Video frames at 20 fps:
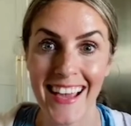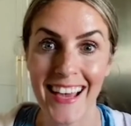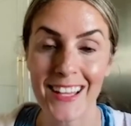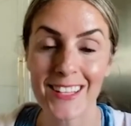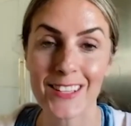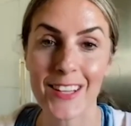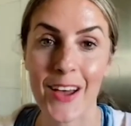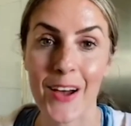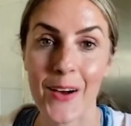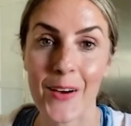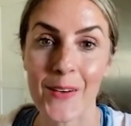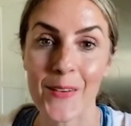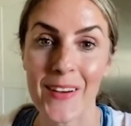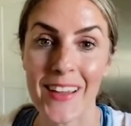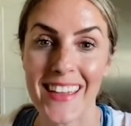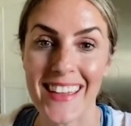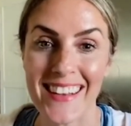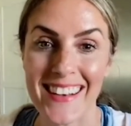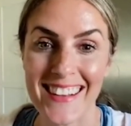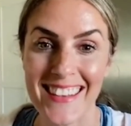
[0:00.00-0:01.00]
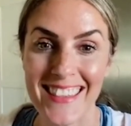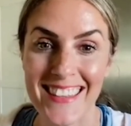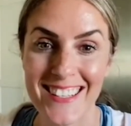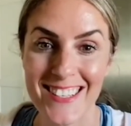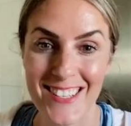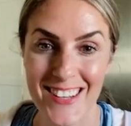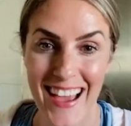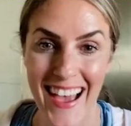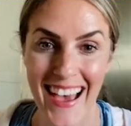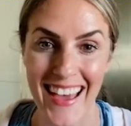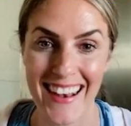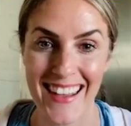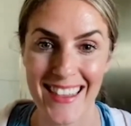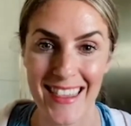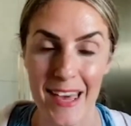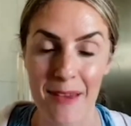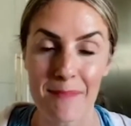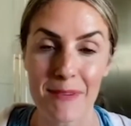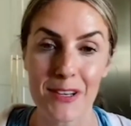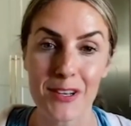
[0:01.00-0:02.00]
hello in the chat and
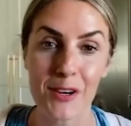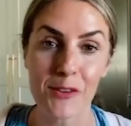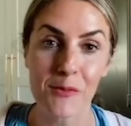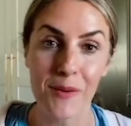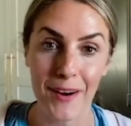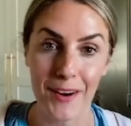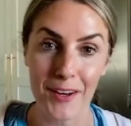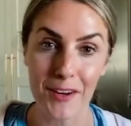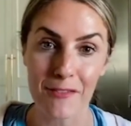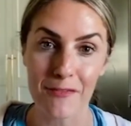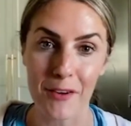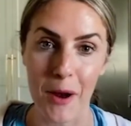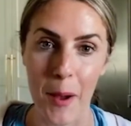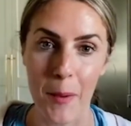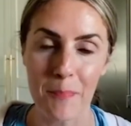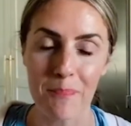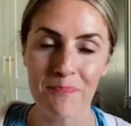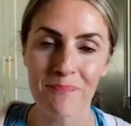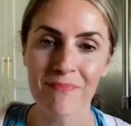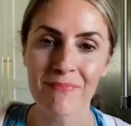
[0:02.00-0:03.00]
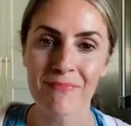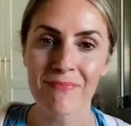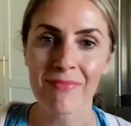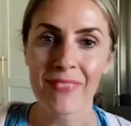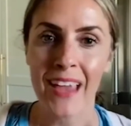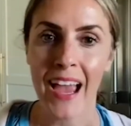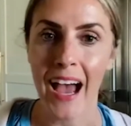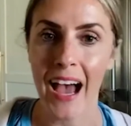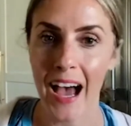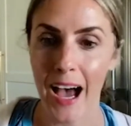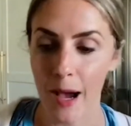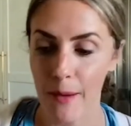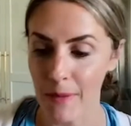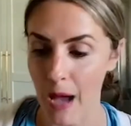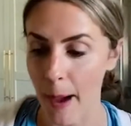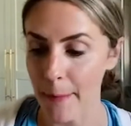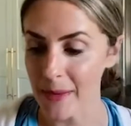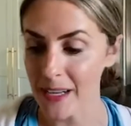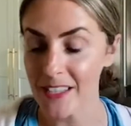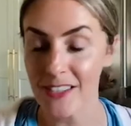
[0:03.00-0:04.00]
let me know where you're from.
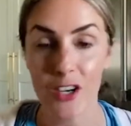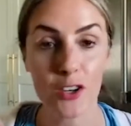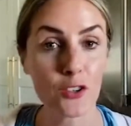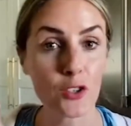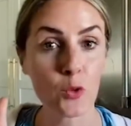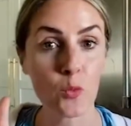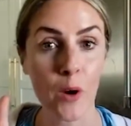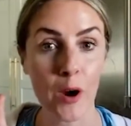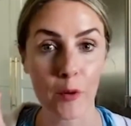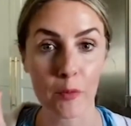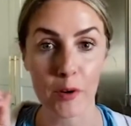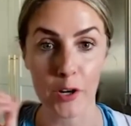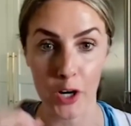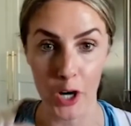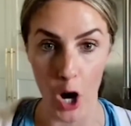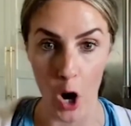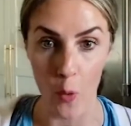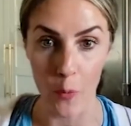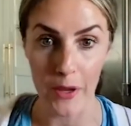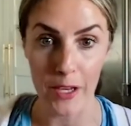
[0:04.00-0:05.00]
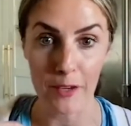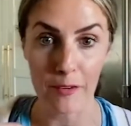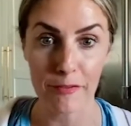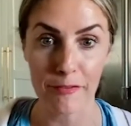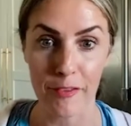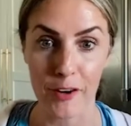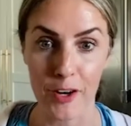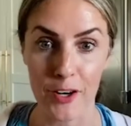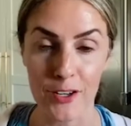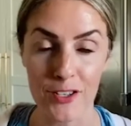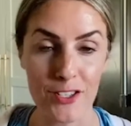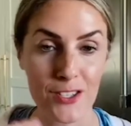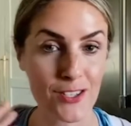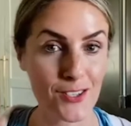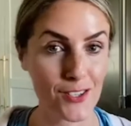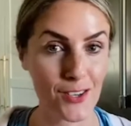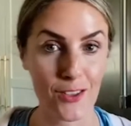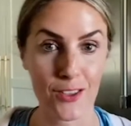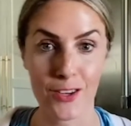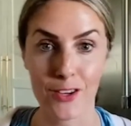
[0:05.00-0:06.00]
I'm going to tell you where we're going first
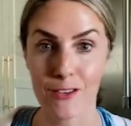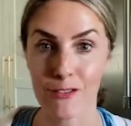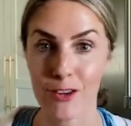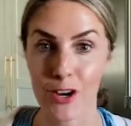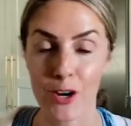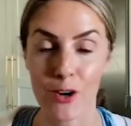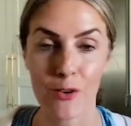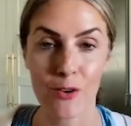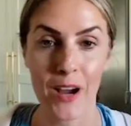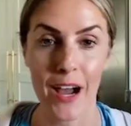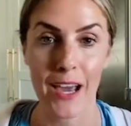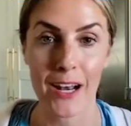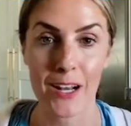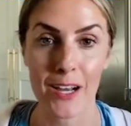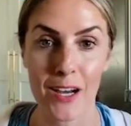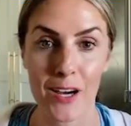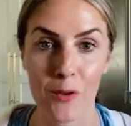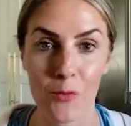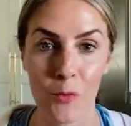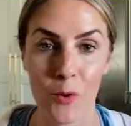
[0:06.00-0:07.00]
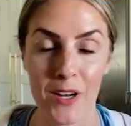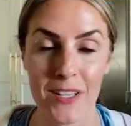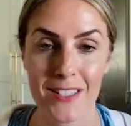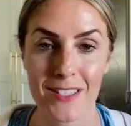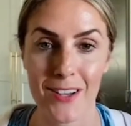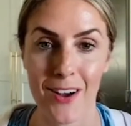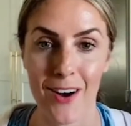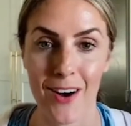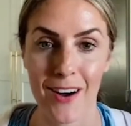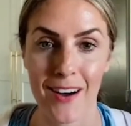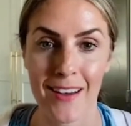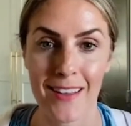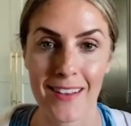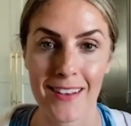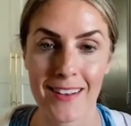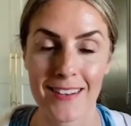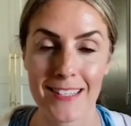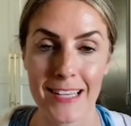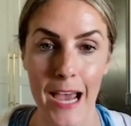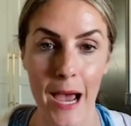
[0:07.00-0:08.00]
so that you know kind of what's
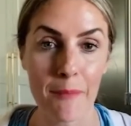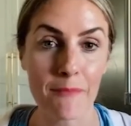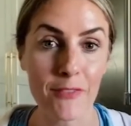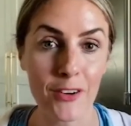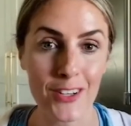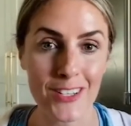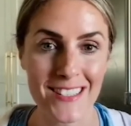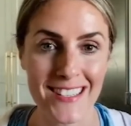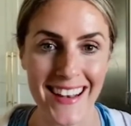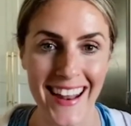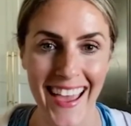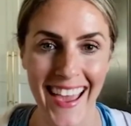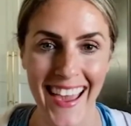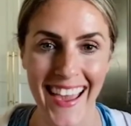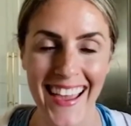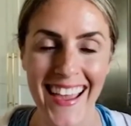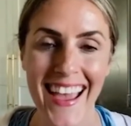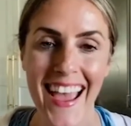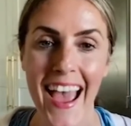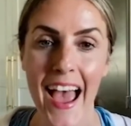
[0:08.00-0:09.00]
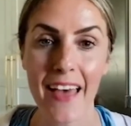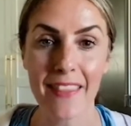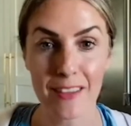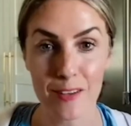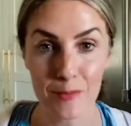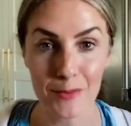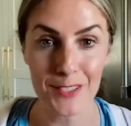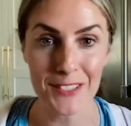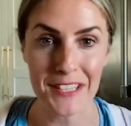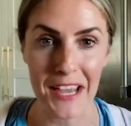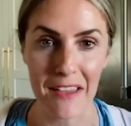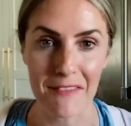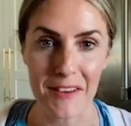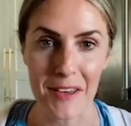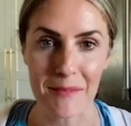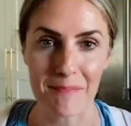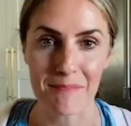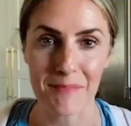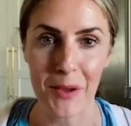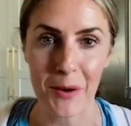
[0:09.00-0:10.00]
on tap for today, and then we'll dive
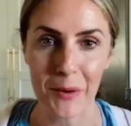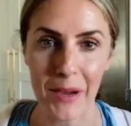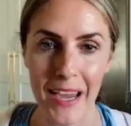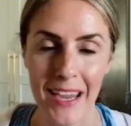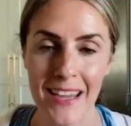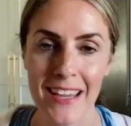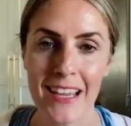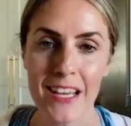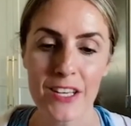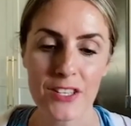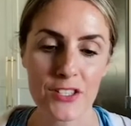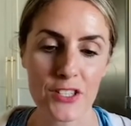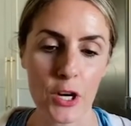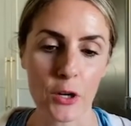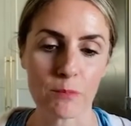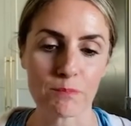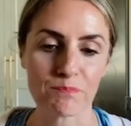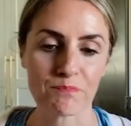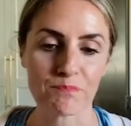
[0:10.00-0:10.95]
in, okay? So